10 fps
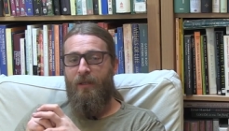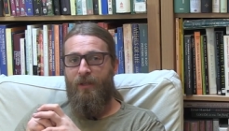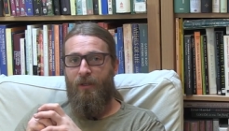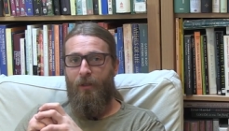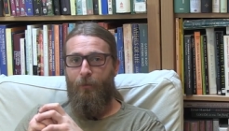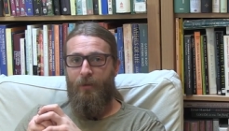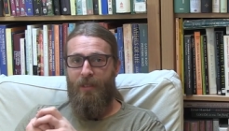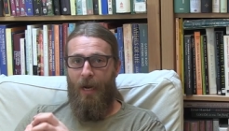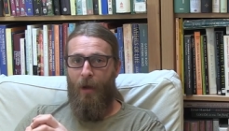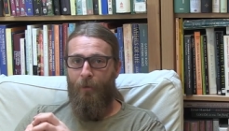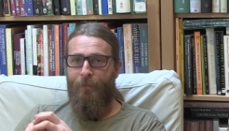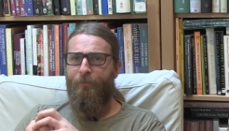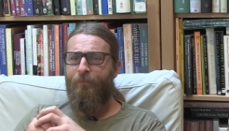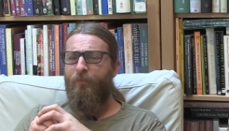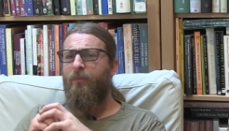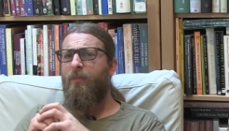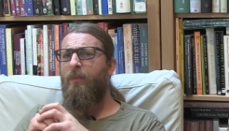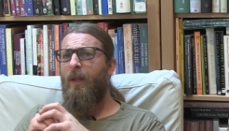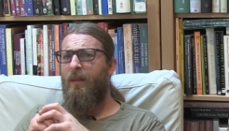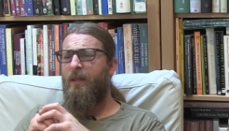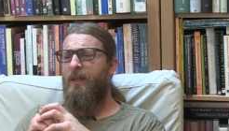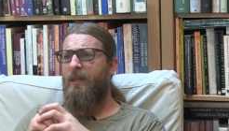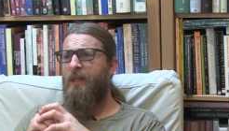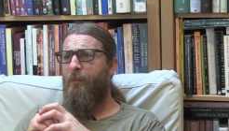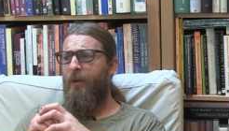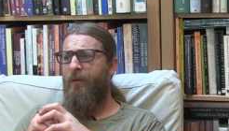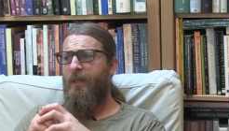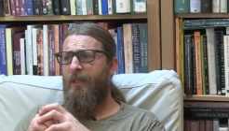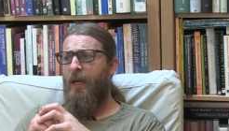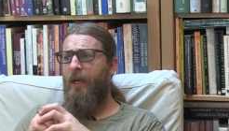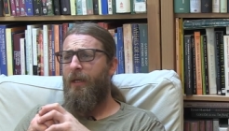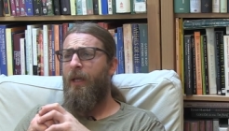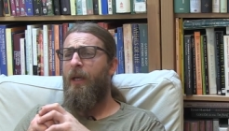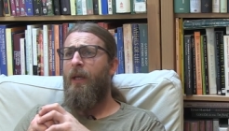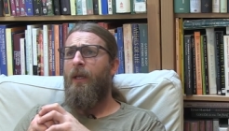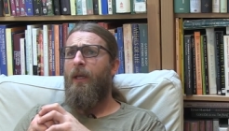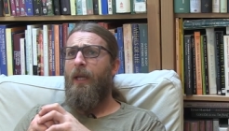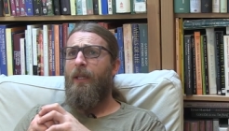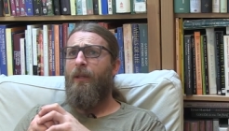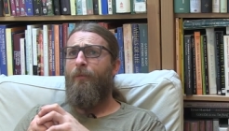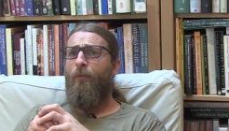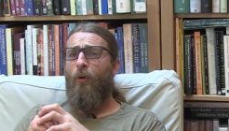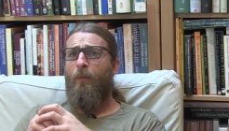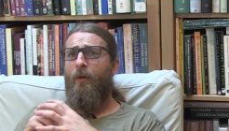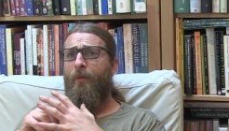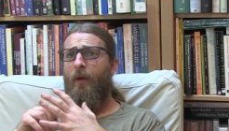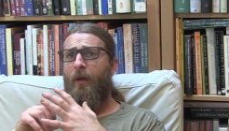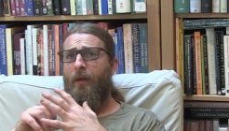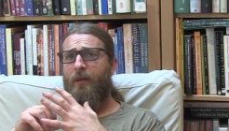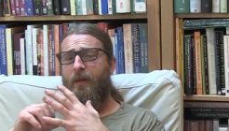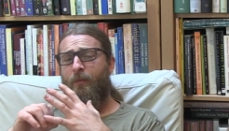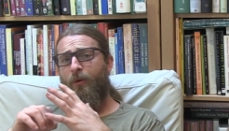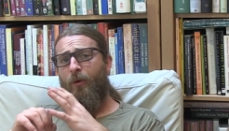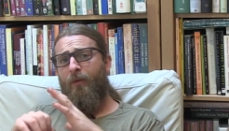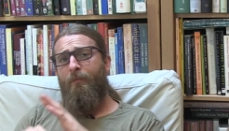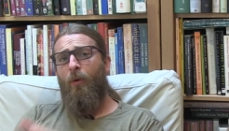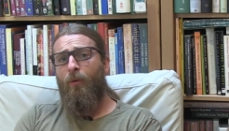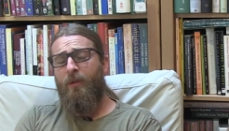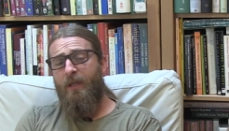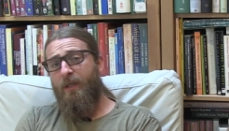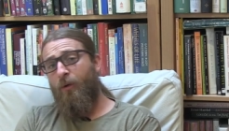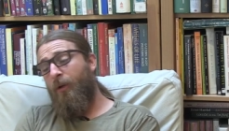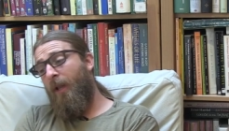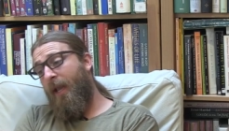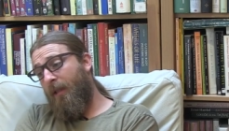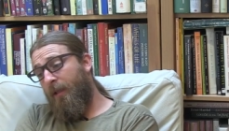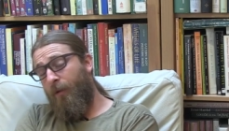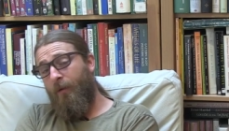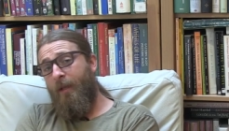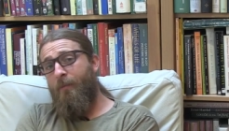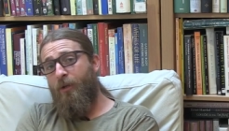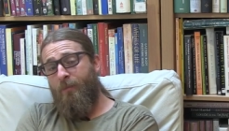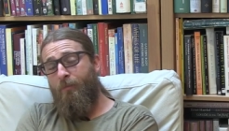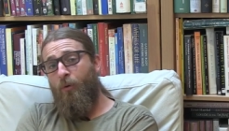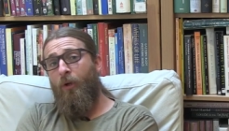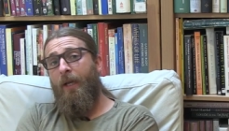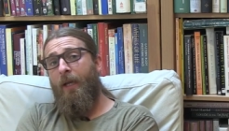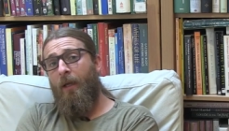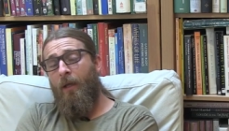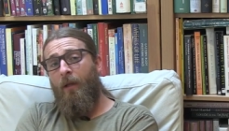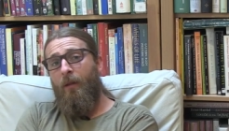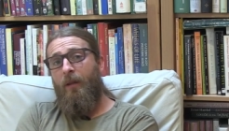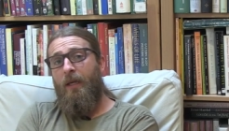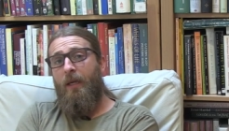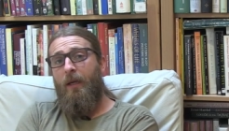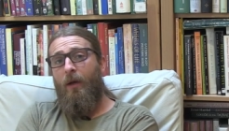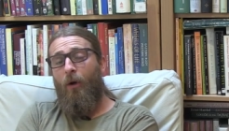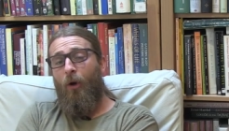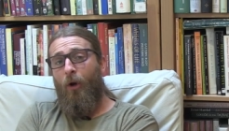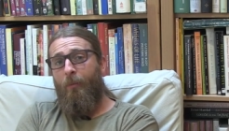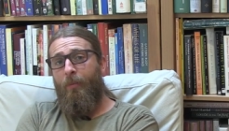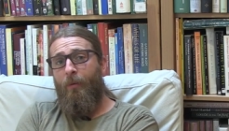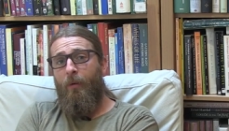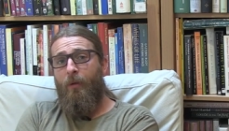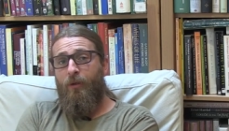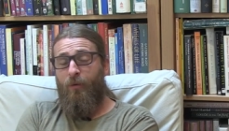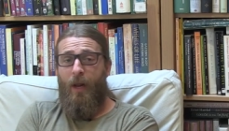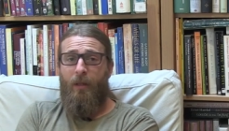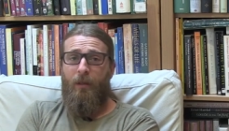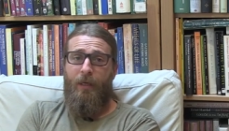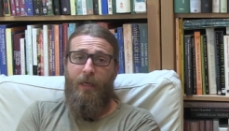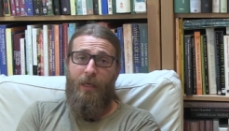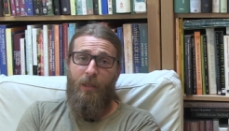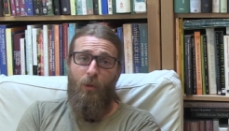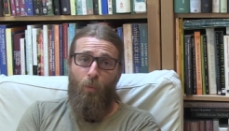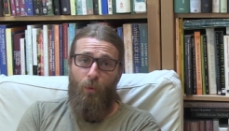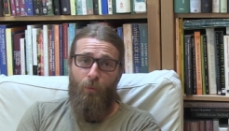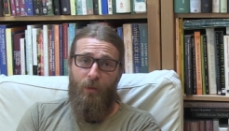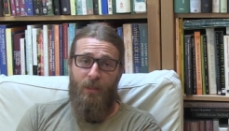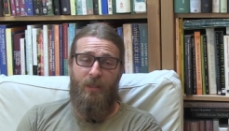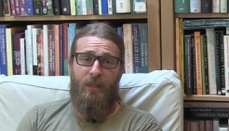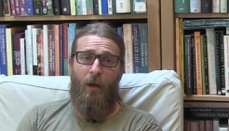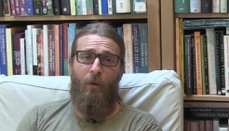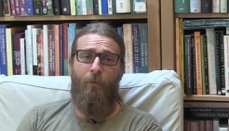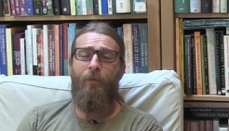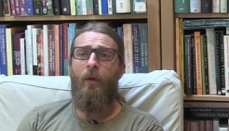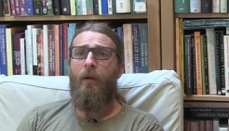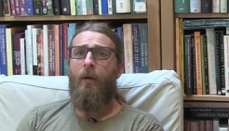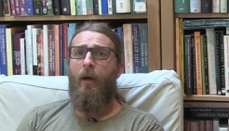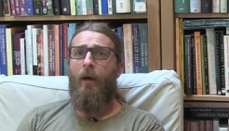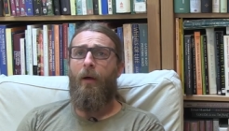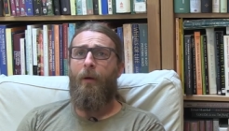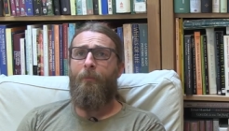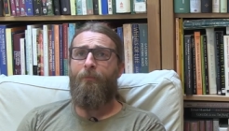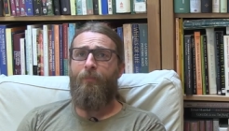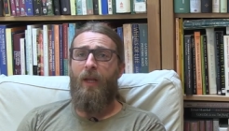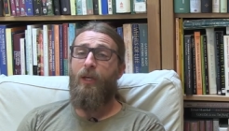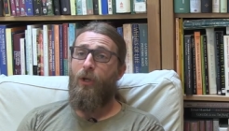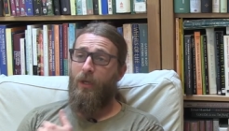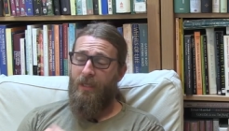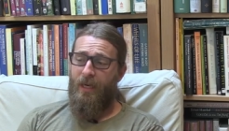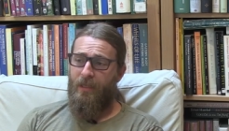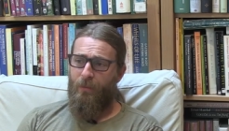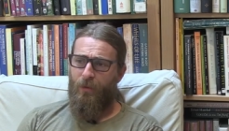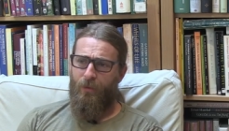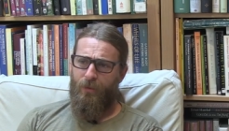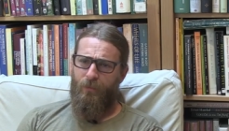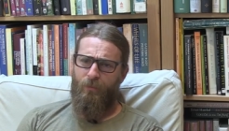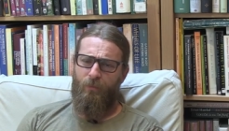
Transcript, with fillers: to slow down. This is typically done in the form of uh, some sort of poultice or like literally just putting the herb directly in the wound itself. Um, and you can take some of those